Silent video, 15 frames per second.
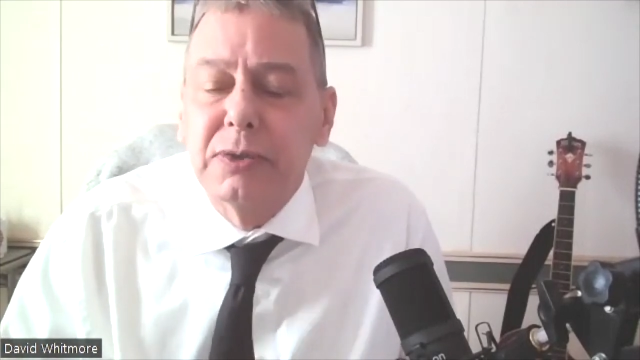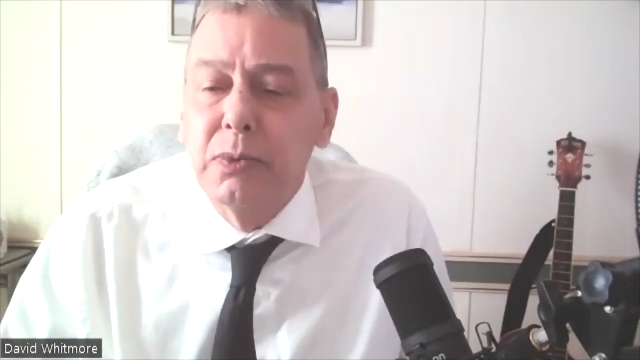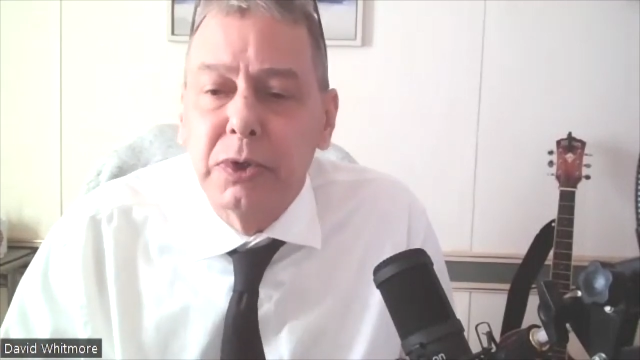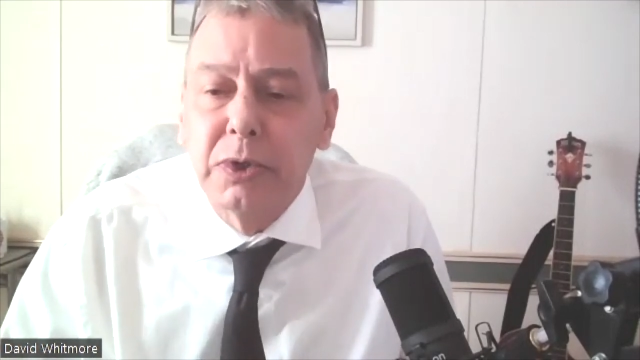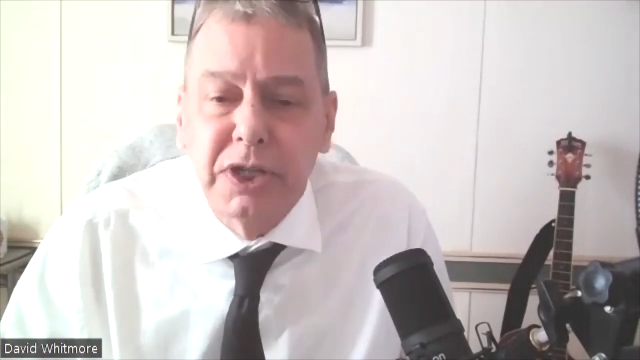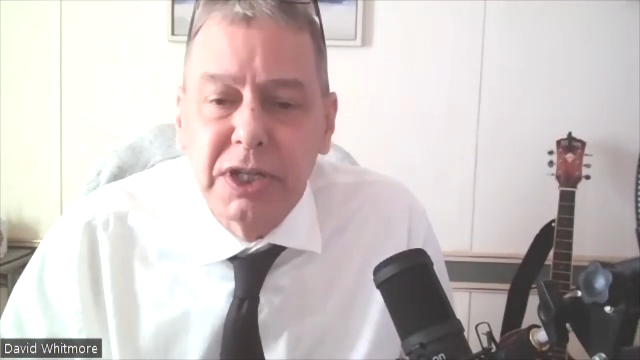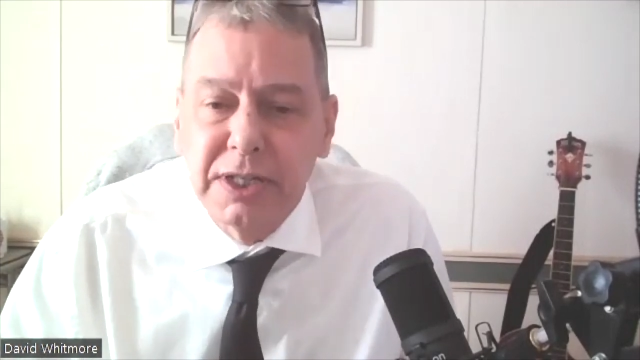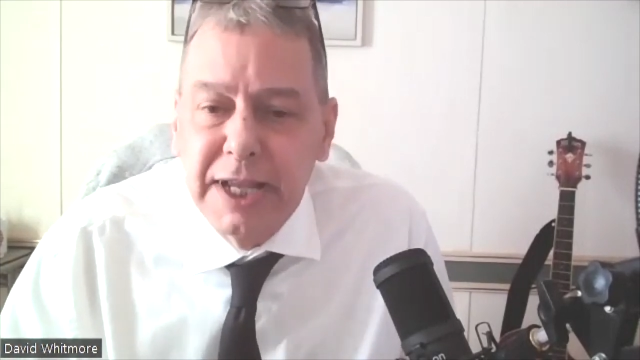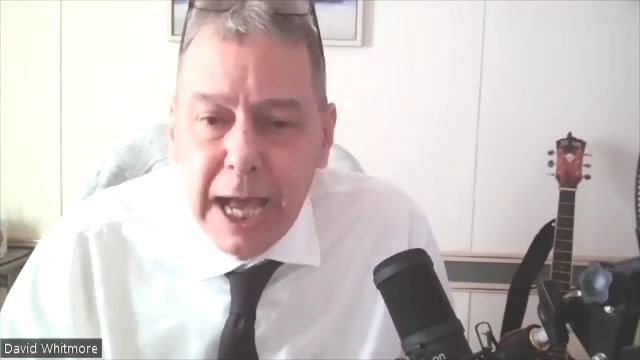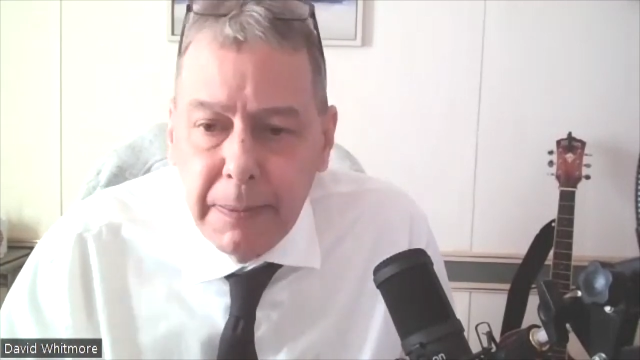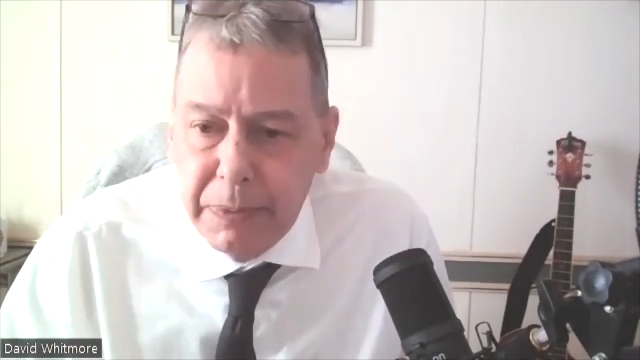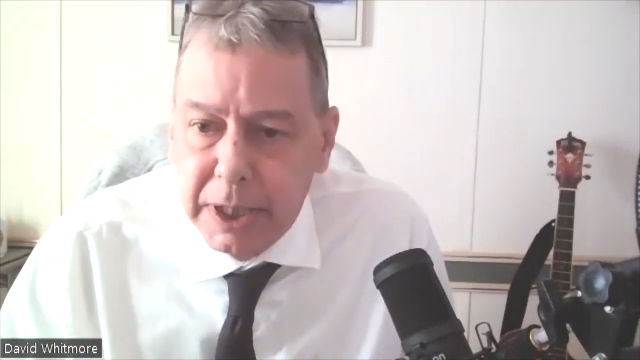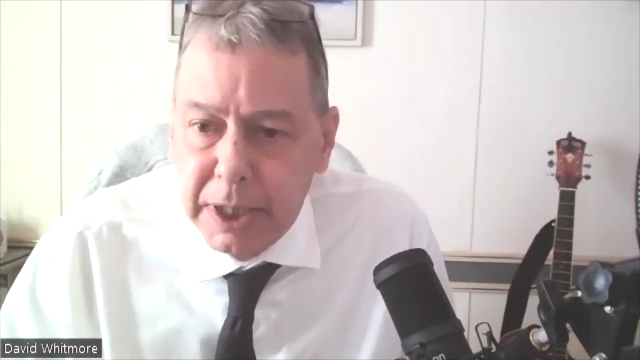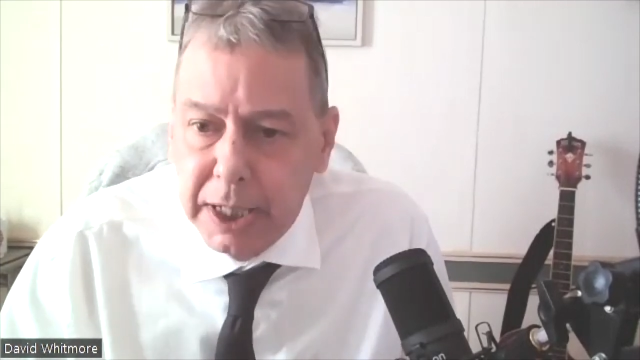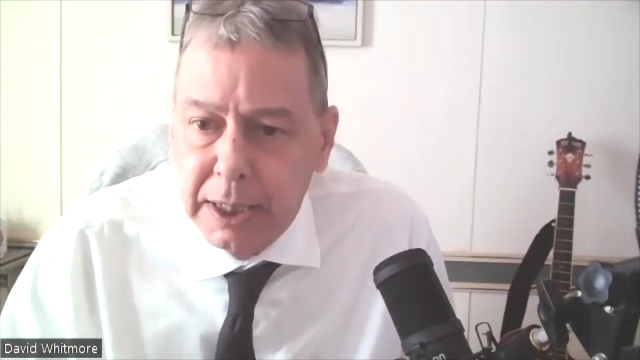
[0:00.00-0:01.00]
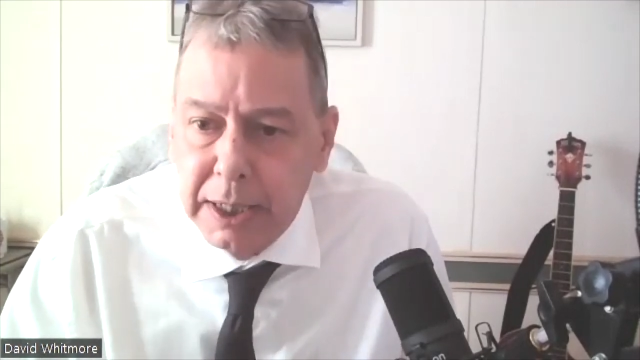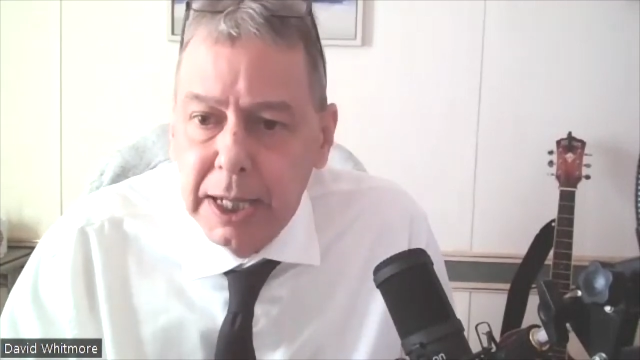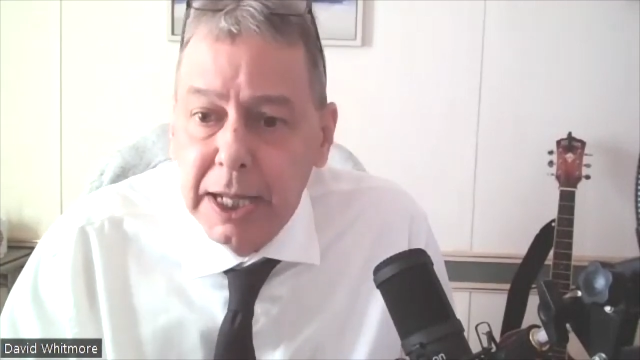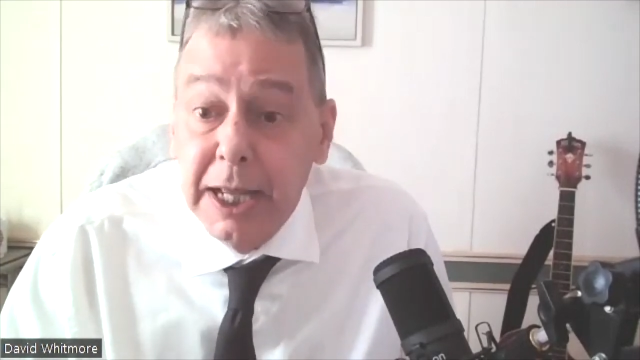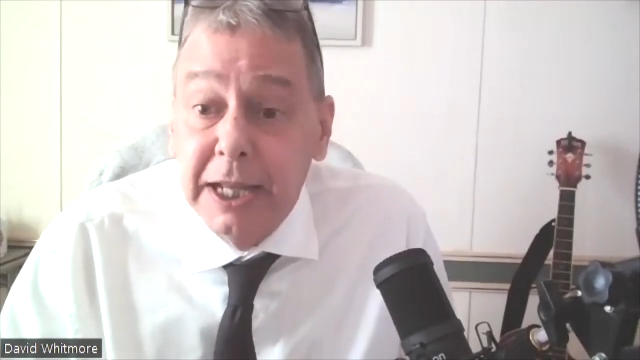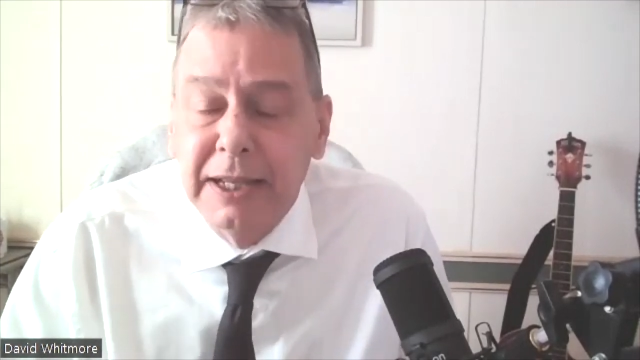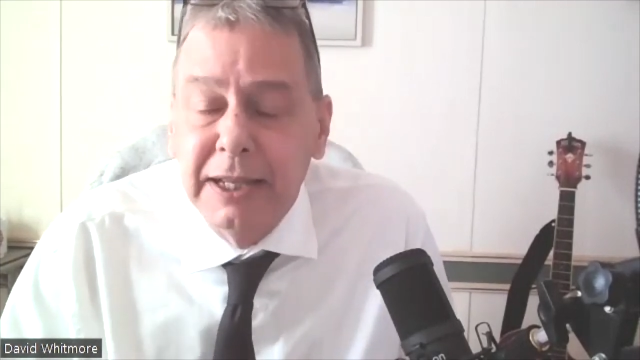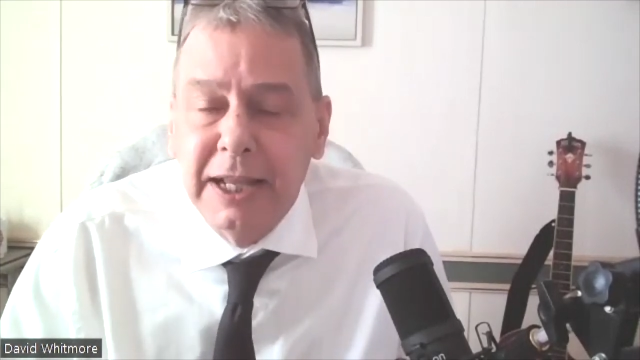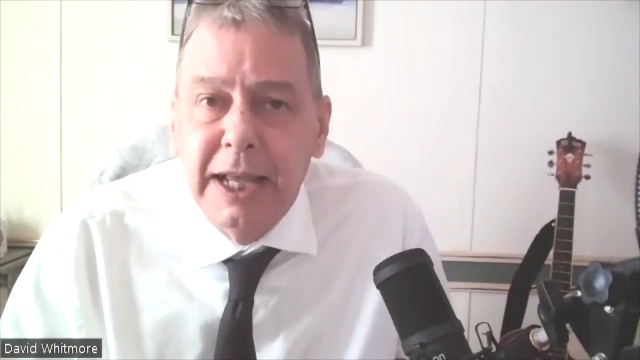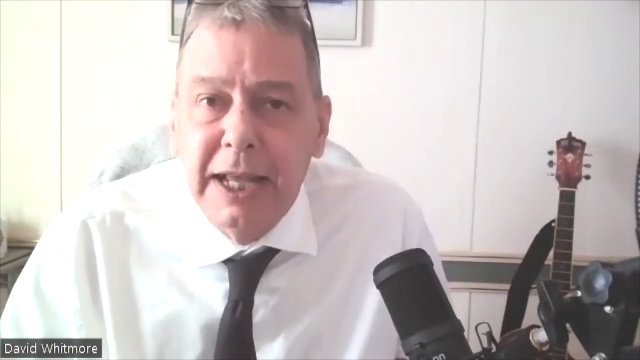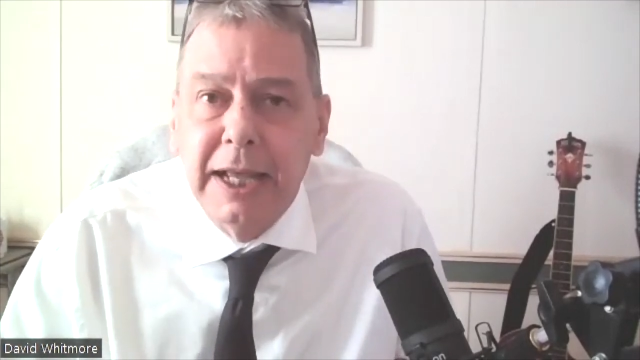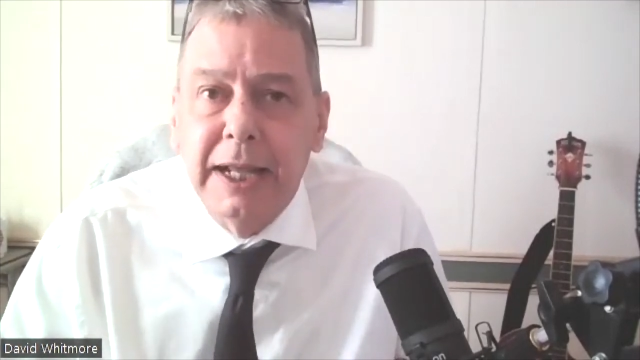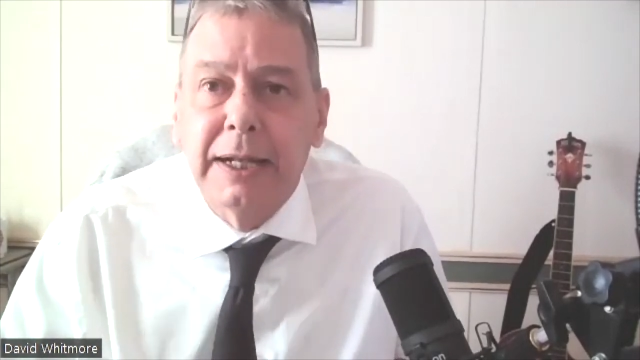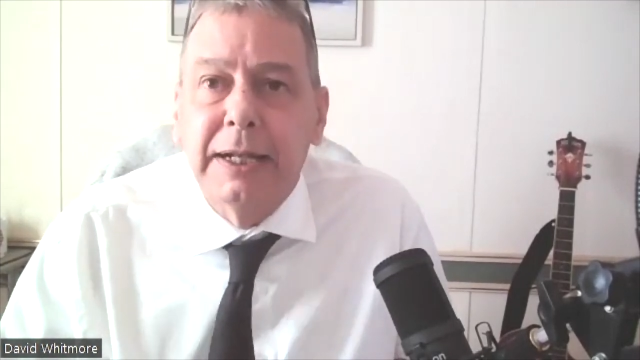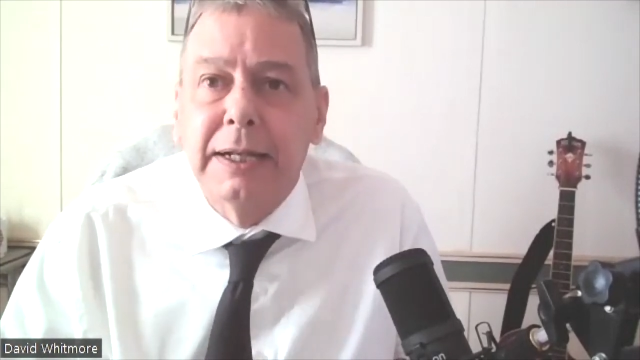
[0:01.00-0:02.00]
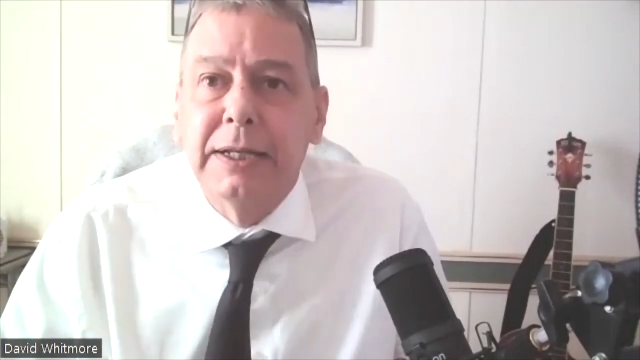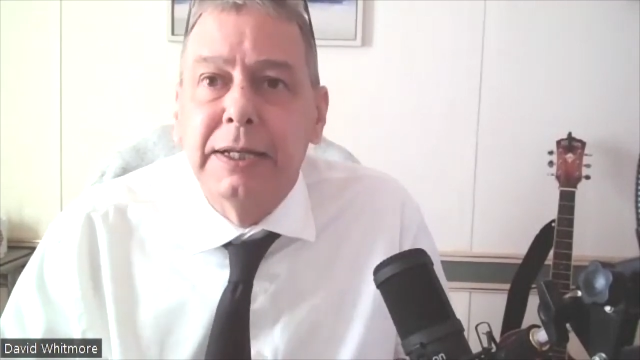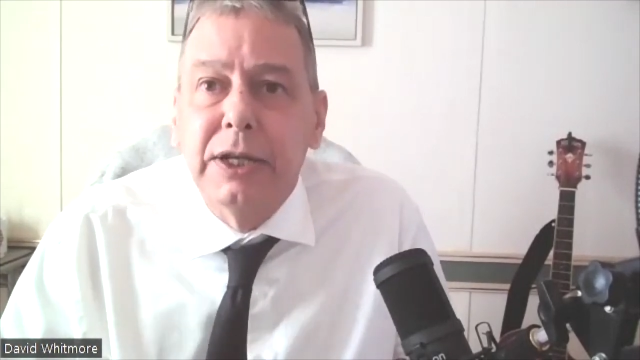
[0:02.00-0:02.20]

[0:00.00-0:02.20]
were just happening, and and